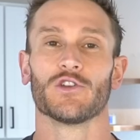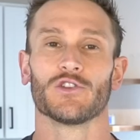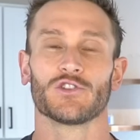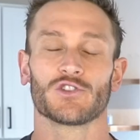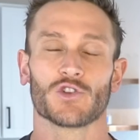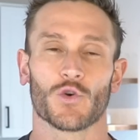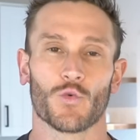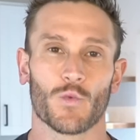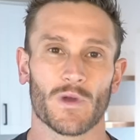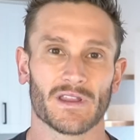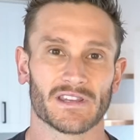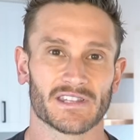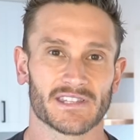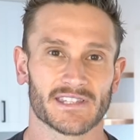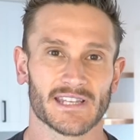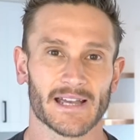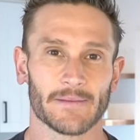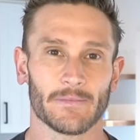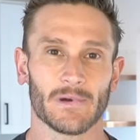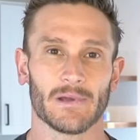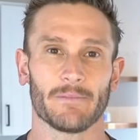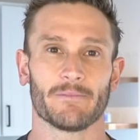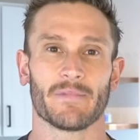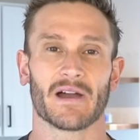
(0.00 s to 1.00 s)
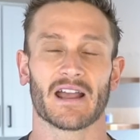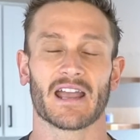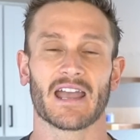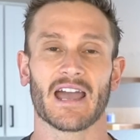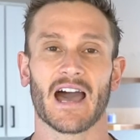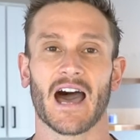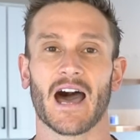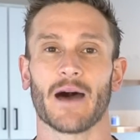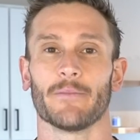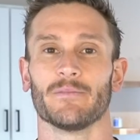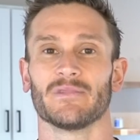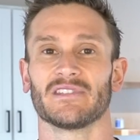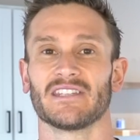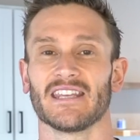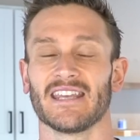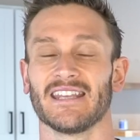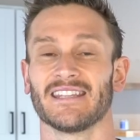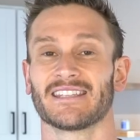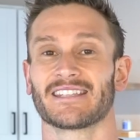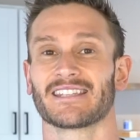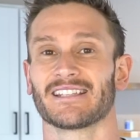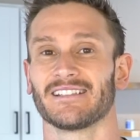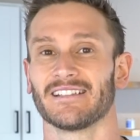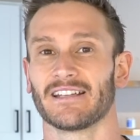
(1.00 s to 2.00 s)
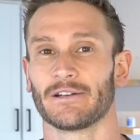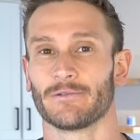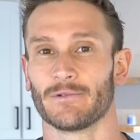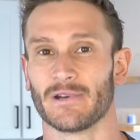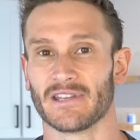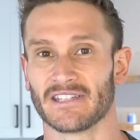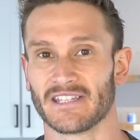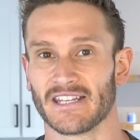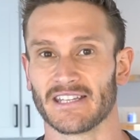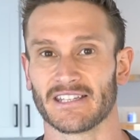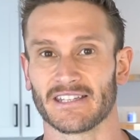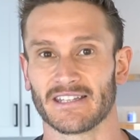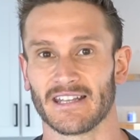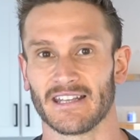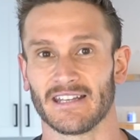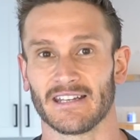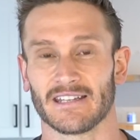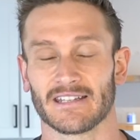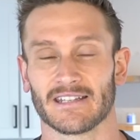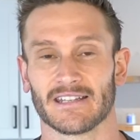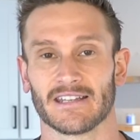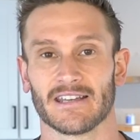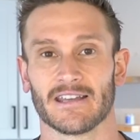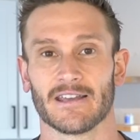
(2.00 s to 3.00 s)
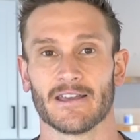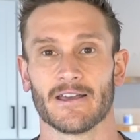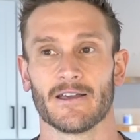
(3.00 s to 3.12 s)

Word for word: So when someone becomes insulin resistant,